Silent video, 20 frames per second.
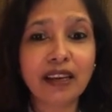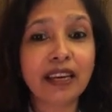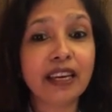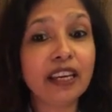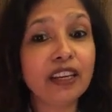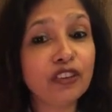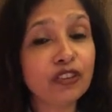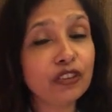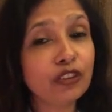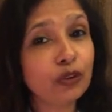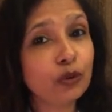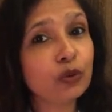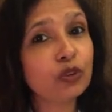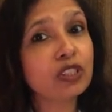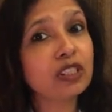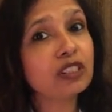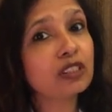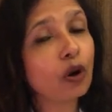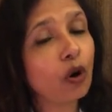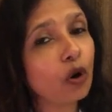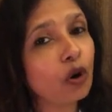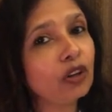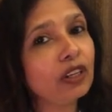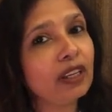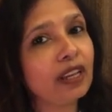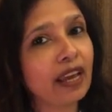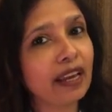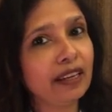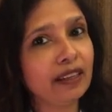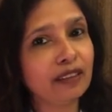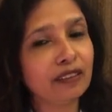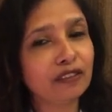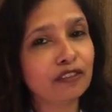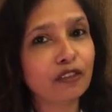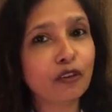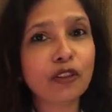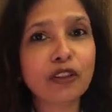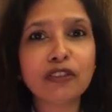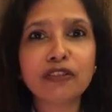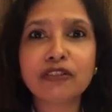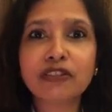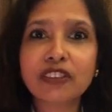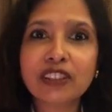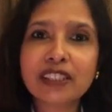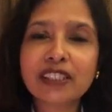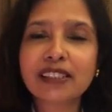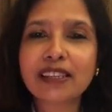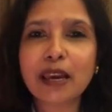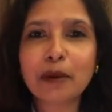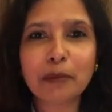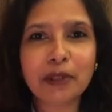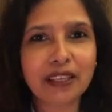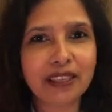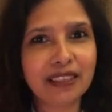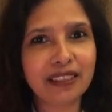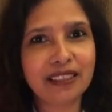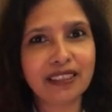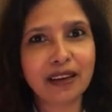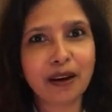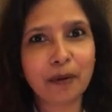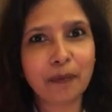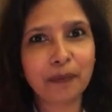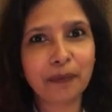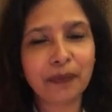introduces online for the first time in India,